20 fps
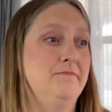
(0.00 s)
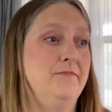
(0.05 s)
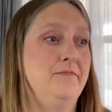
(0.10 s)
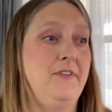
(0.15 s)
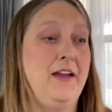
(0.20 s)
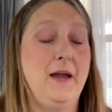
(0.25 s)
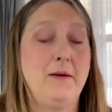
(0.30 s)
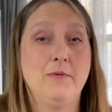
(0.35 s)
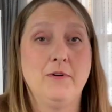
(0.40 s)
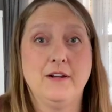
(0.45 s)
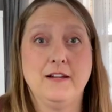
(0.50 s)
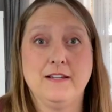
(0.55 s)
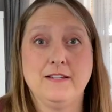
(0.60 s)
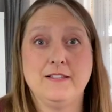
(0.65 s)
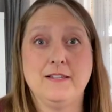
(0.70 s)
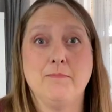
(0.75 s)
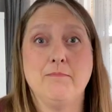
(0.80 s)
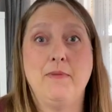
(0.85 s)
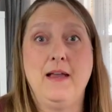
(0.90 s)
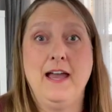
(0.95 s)

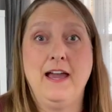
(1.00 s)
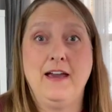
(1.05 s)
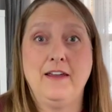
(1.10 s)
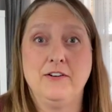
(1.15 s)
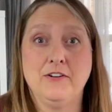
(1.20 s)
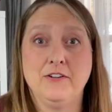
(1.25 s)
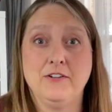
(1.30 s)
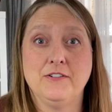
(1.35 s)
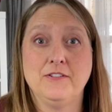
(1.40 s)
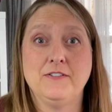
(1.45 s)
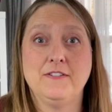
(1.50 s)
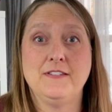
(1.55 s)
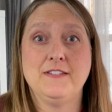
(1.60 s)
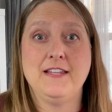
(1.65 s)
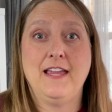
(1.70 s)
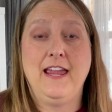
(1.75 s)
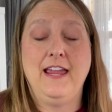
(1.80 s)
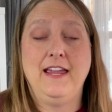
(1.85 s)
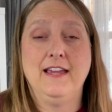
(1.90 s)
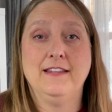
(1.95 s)
fabrics and patterns,
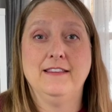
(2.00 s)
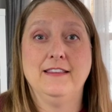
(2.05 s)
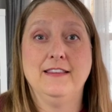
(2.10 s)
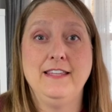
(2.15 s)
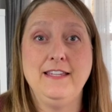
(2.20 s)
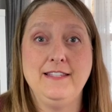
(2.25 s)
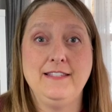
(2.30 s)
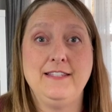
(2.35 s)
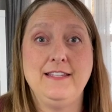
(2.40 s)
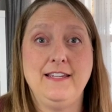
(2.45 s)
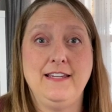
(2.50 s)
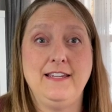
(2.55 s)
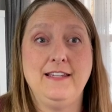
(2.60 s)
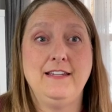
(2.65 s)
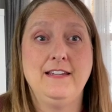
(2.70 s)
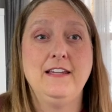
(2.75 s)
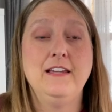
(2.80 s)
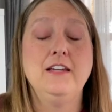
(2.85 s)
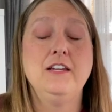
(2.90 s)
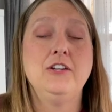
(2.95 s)
and
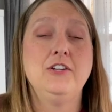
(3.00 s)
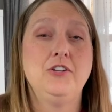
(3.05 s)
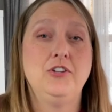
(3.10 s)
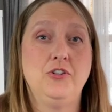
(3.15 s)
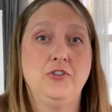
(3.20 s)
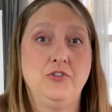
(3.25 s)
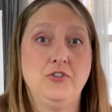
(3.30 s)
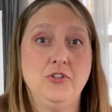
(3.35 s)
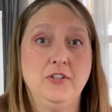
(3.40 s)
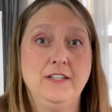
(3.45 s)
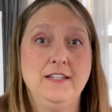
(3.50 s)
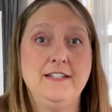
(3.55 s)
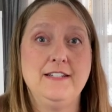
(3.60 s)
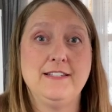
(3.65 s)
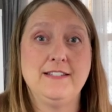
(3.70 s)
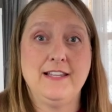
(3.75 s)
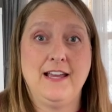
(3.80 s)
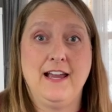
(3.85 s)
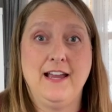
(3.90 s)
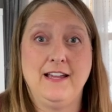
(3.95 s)
Lindsay usually
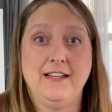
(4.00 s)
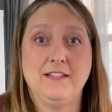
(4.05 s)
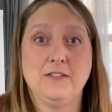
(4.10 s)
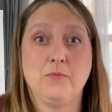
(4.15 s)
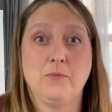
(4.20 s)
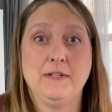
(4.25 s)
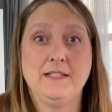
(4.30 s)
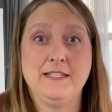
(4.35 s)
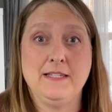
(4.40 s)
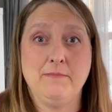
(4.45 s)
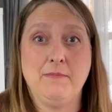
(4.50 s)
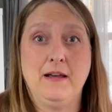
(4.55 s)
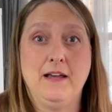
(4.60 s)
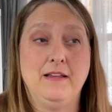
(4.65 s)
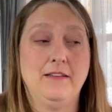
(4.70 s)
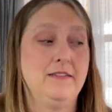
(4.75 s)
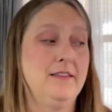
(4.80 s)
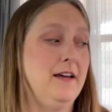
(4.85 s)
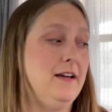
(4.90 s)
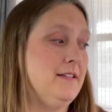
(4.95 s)
designs once a
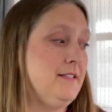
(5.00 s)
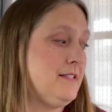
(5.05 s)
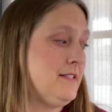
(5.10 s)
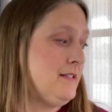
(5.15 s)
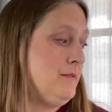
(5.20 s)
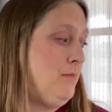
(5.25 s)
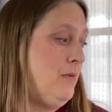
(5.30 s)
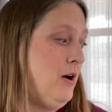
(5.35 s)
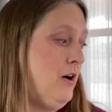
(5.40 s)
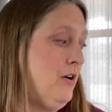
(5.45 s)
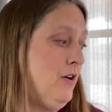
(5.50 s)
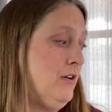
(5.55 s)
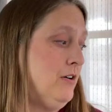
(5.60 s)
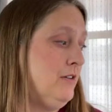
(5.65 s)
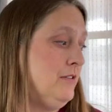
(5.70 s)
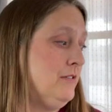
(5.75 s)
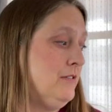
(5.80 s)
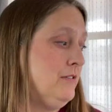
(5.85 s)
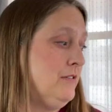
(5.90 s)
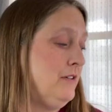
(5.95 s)
month a
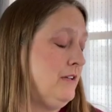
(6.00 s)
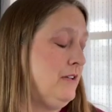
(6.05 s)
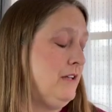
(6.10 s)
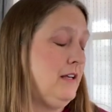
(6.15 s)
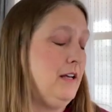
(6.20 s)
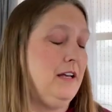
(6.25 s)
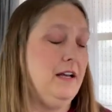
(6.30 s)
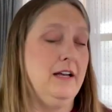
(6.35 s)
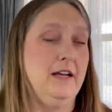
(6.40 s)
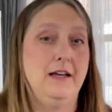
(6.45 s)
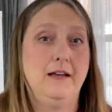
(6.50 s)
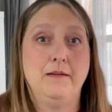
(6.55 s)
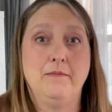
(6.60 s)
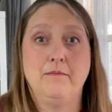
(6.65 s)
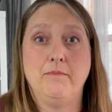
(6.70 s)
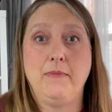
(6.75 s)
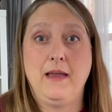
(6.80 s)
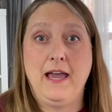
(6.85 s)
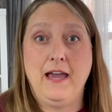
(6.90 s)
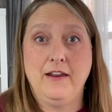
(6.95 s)
small
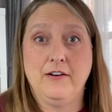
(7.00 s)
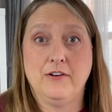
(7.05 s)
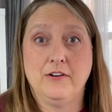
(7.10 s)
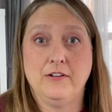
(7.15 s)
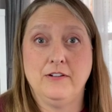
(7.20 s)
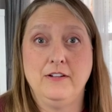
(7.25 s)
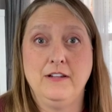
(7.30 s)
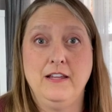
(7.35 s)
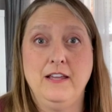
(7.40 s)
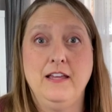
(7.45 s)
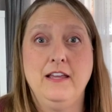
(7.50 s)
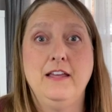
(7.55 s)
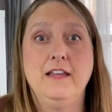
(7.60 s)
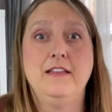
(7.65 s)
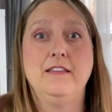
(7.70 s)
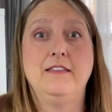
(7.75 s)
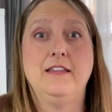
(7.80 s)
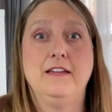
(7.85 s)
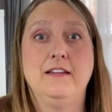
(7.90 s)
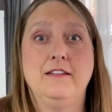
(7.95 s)
pattern
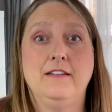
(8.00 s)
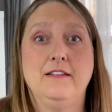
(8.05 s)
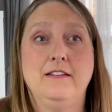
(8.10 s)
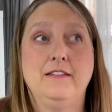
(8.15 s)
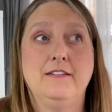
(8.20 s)
that